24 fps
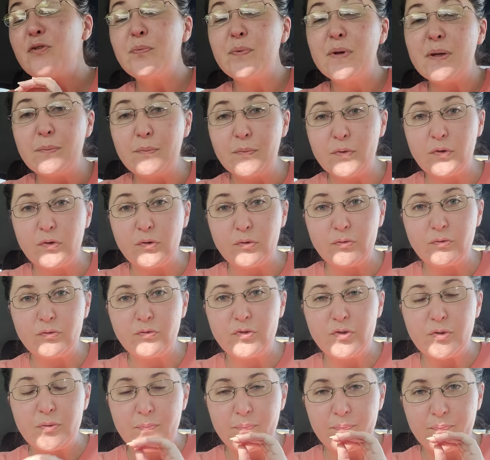we
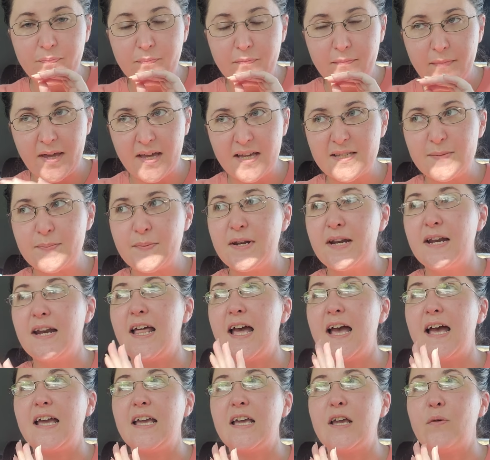moved, my husband and
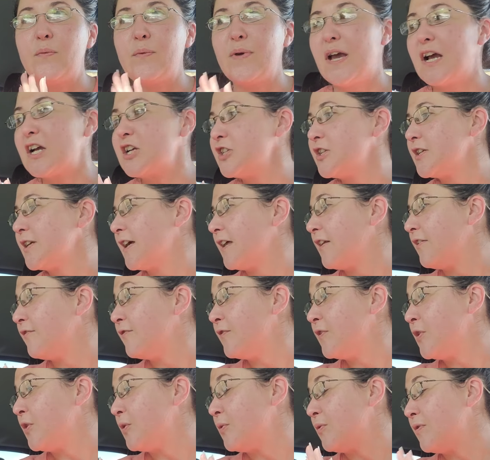I, we actually got a
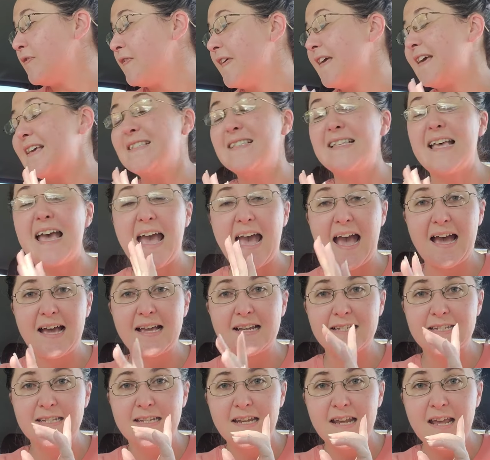few things
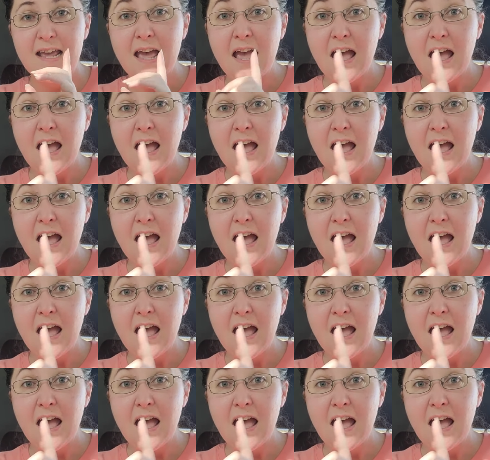at